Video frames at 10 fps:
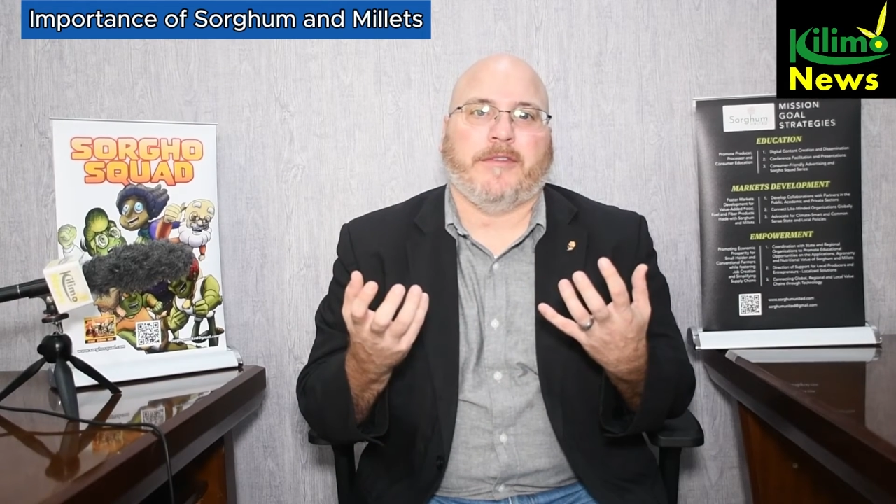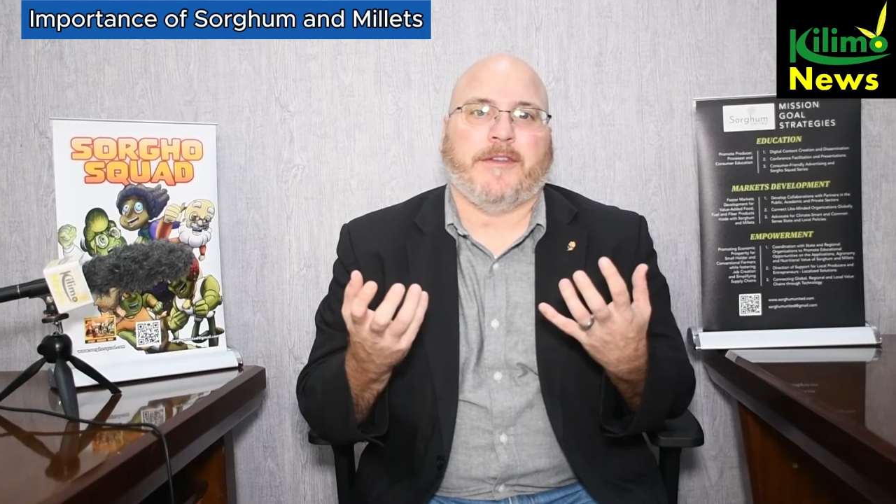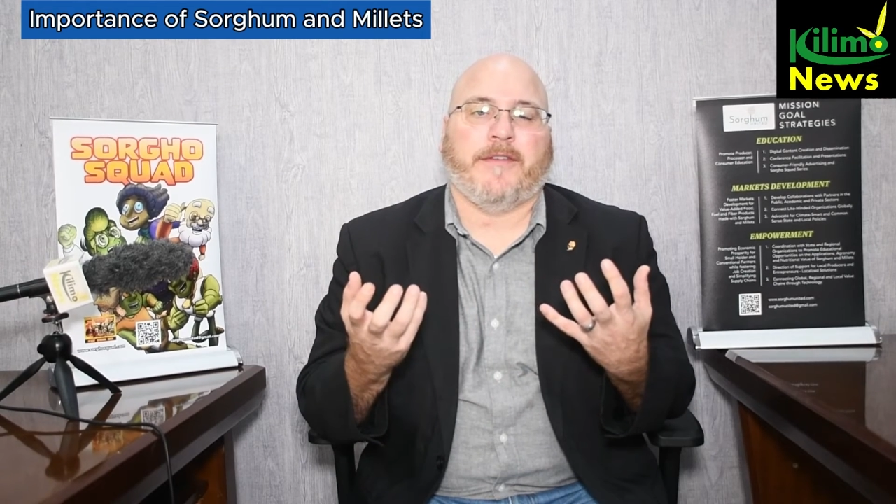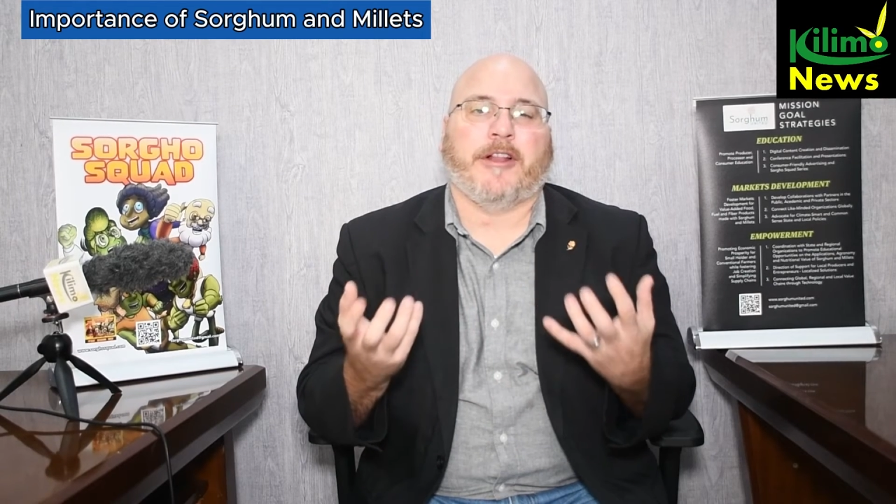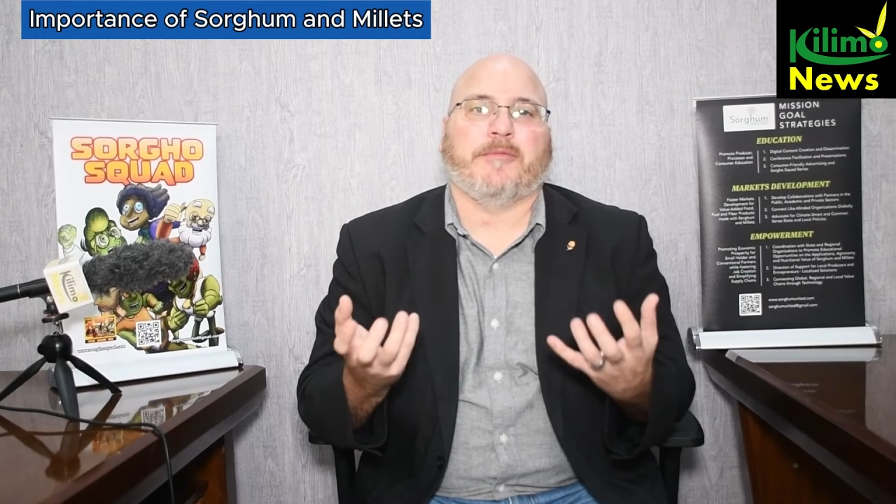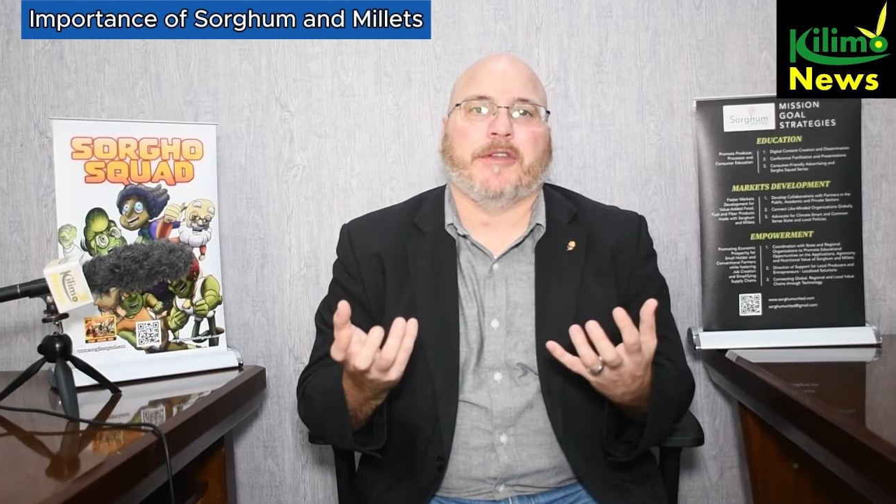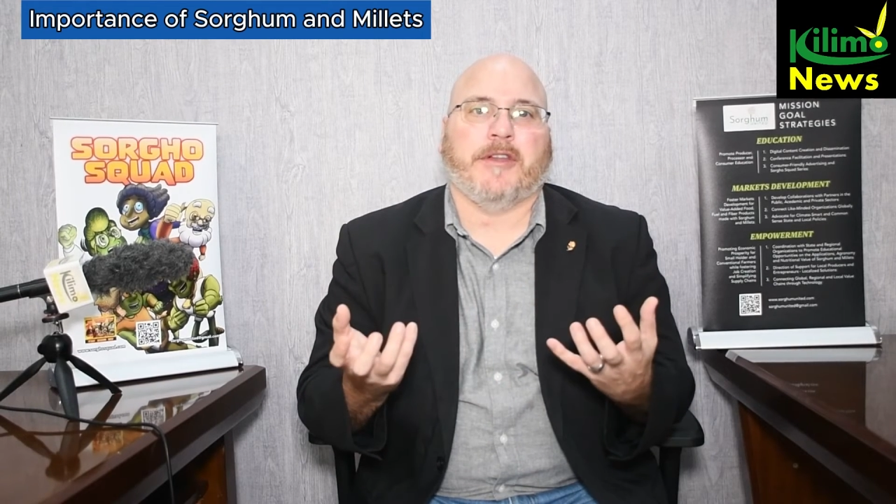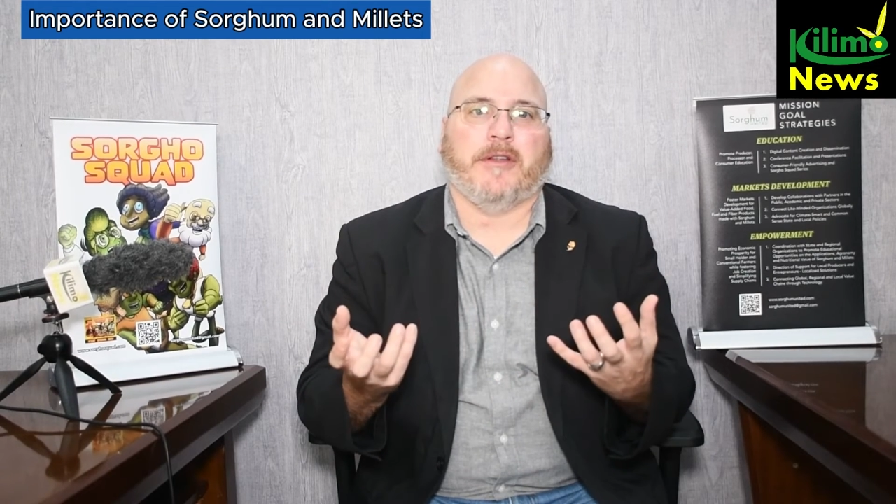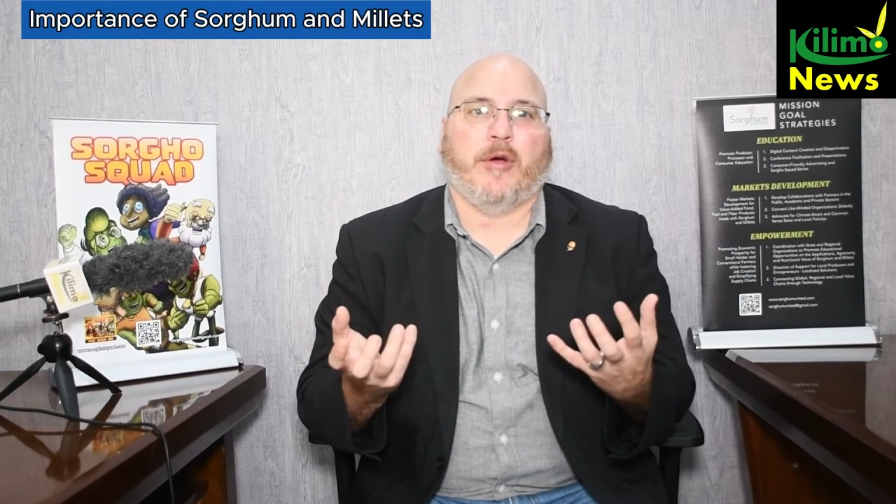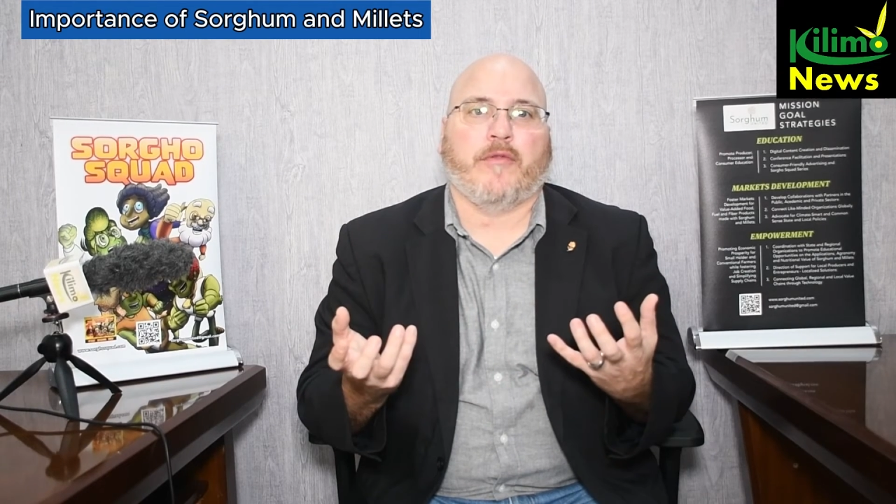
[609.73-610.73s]
developed an
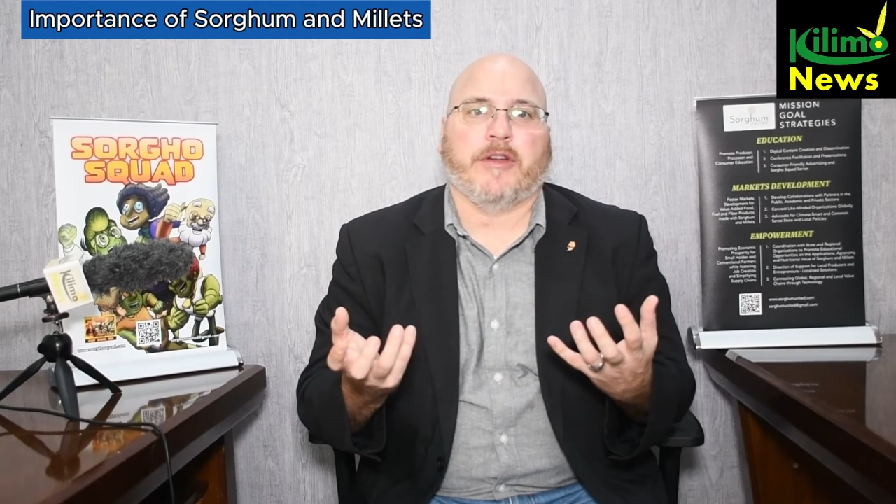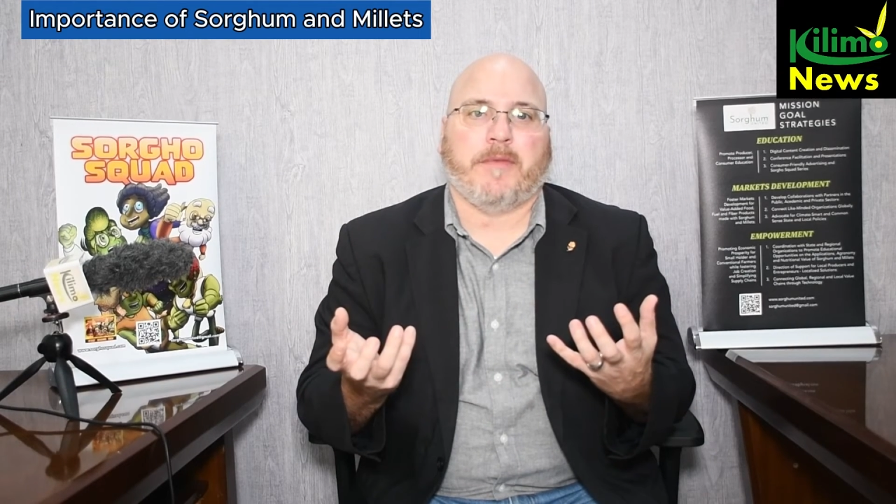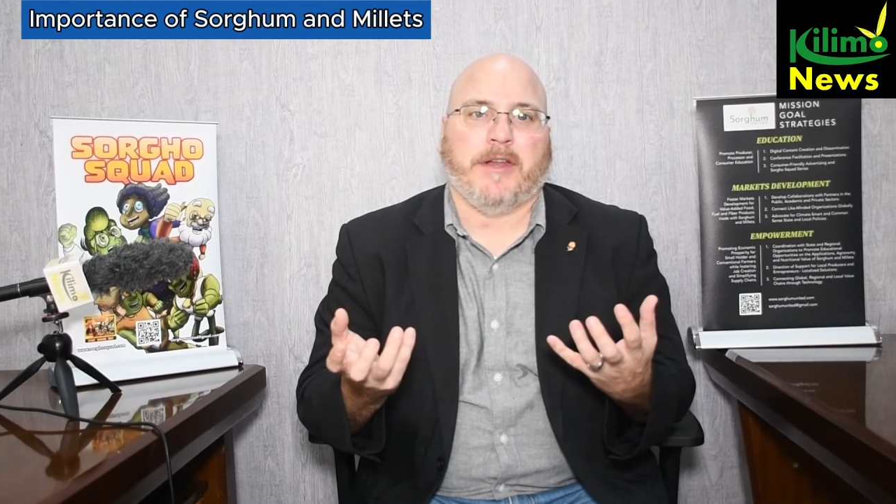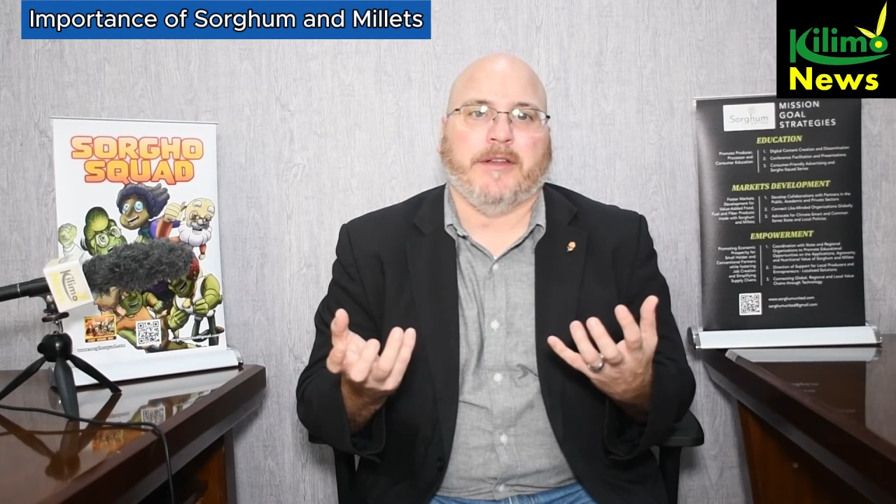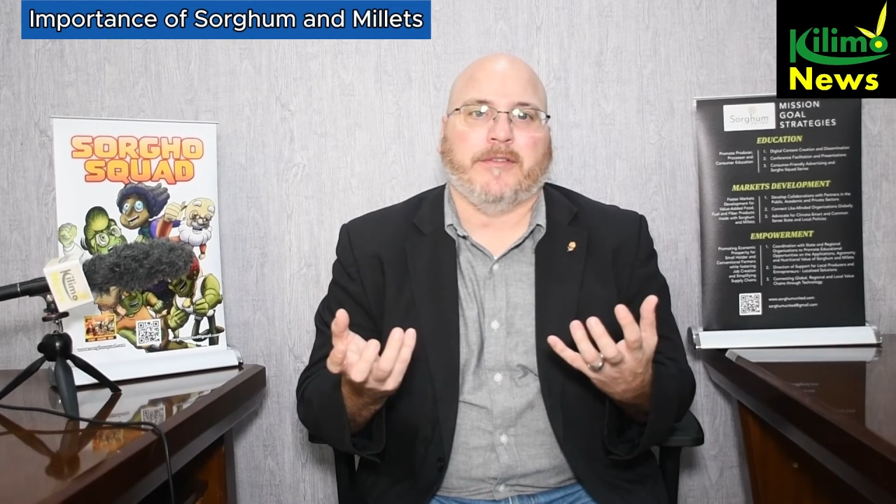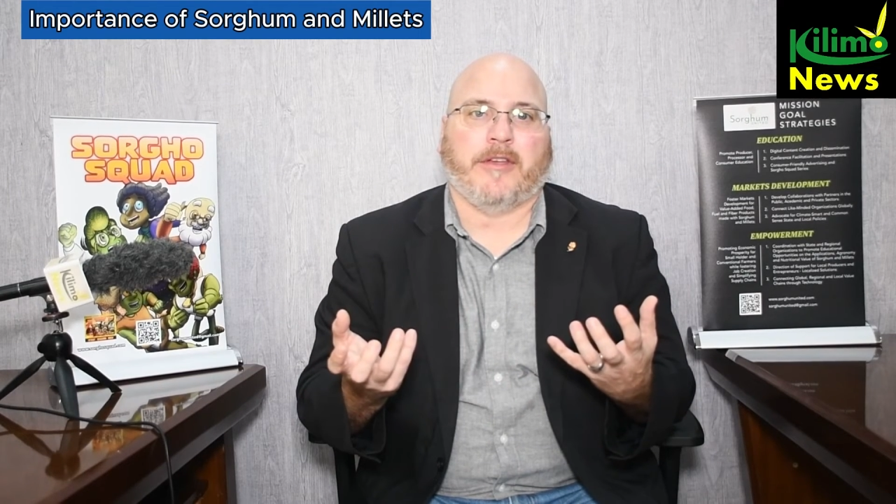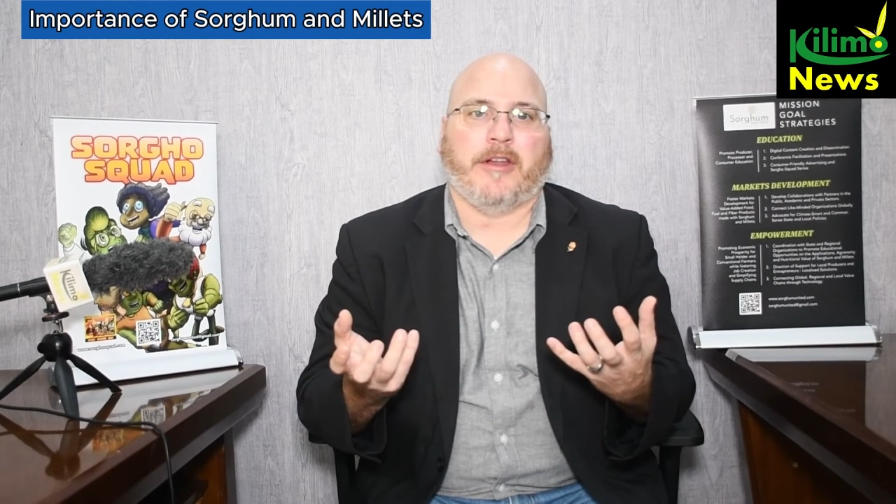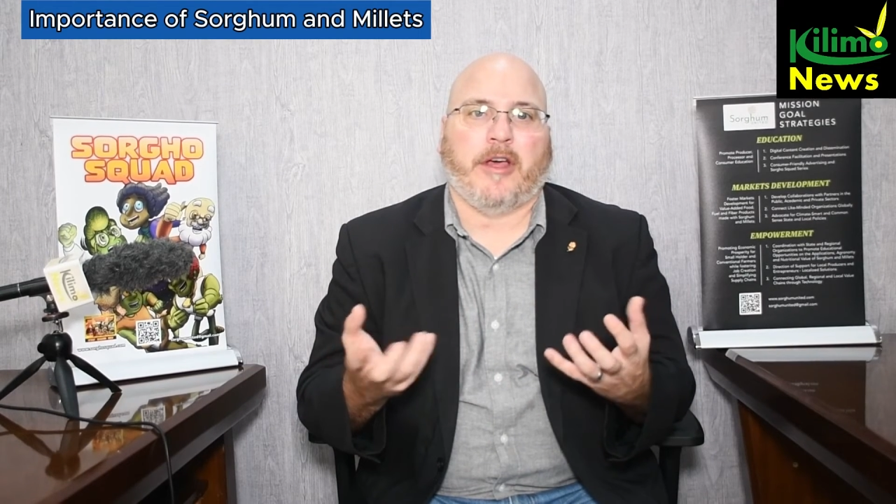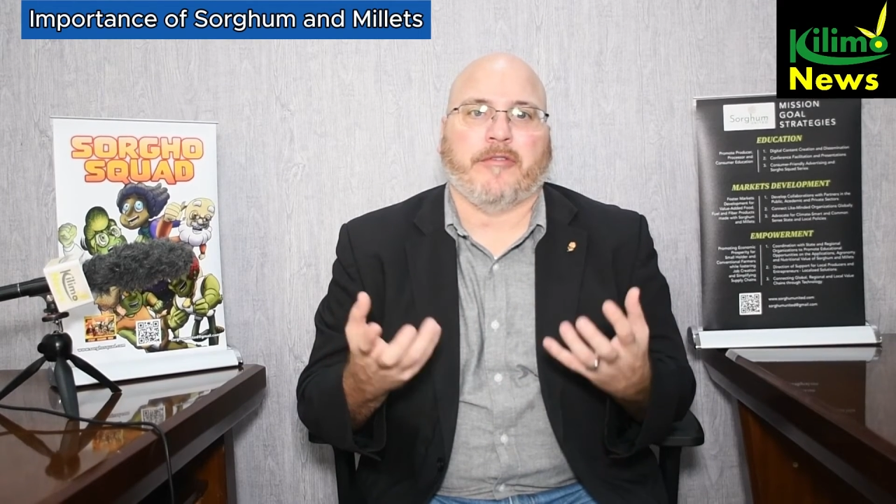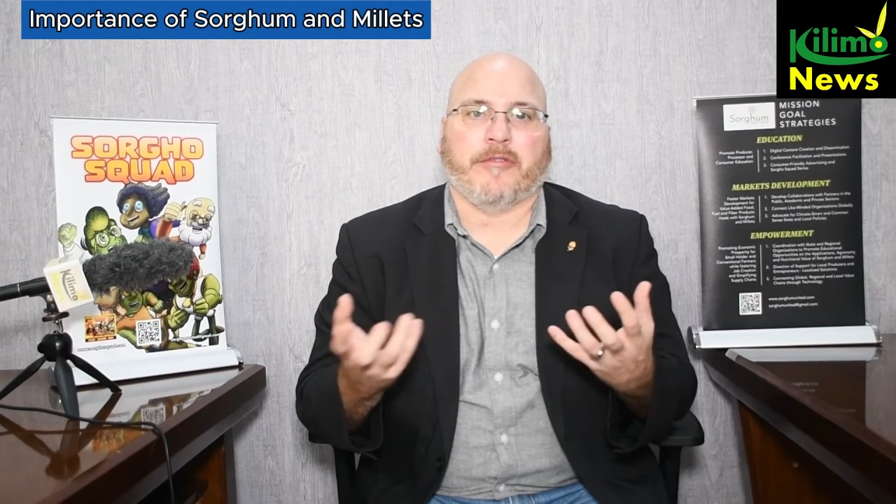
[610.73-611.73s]
overdependence
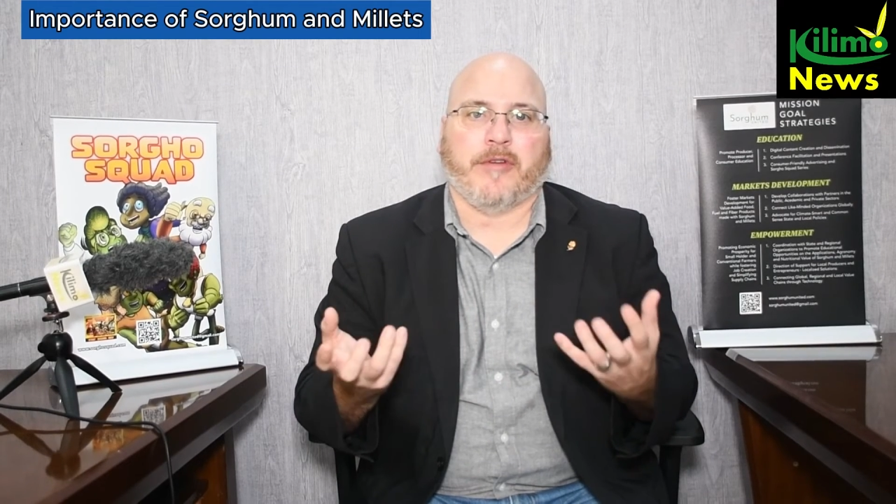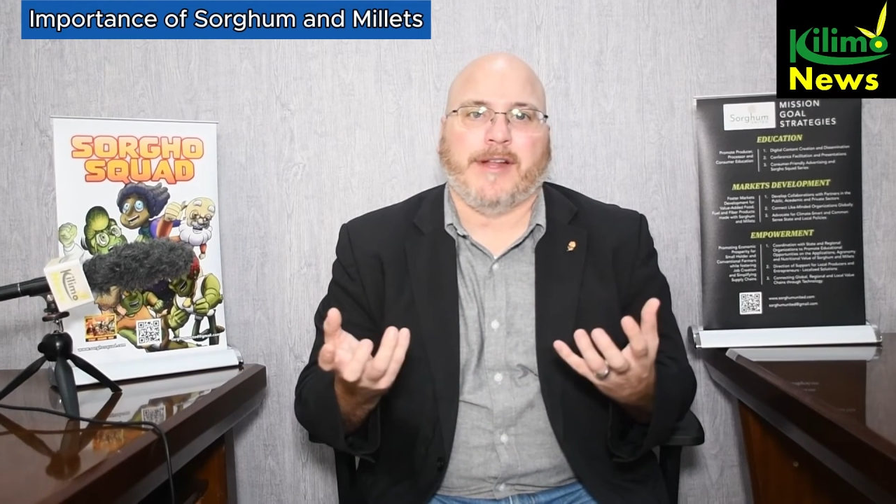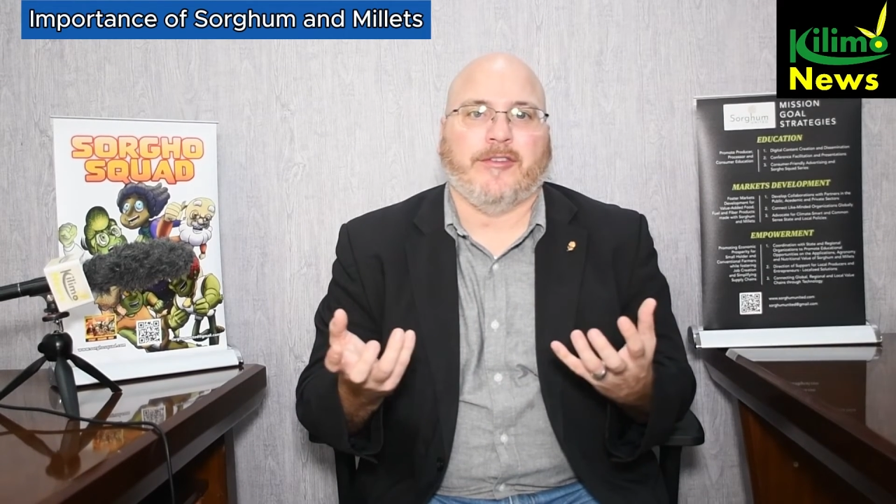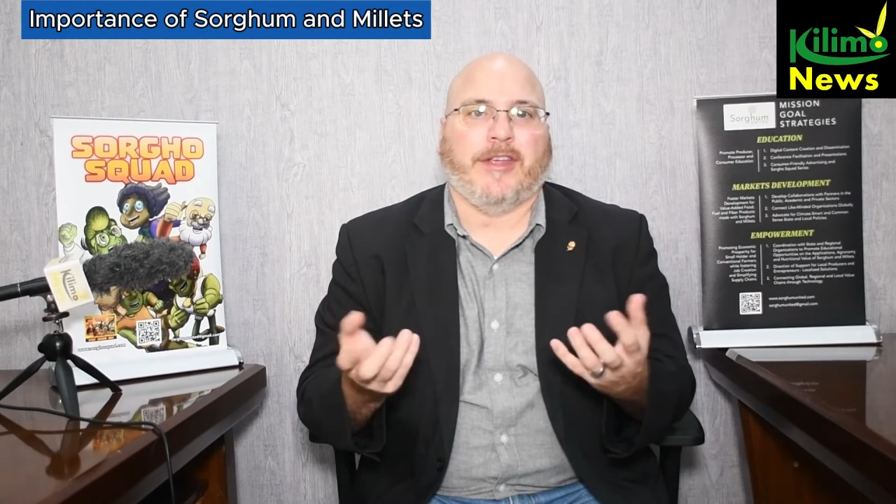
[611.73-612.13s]
on other grains.